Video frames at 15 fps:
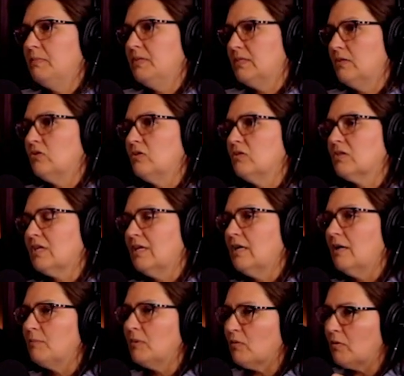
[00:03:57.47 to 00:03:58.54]
positions
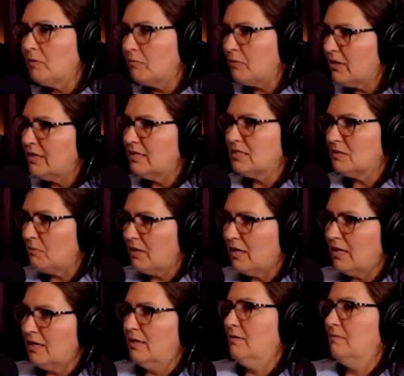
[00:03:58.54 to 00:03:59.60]
cannot be replaced
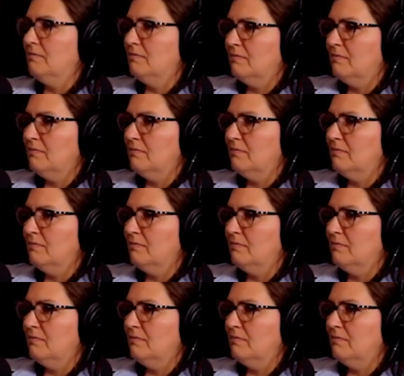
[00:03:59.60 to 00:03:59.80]
by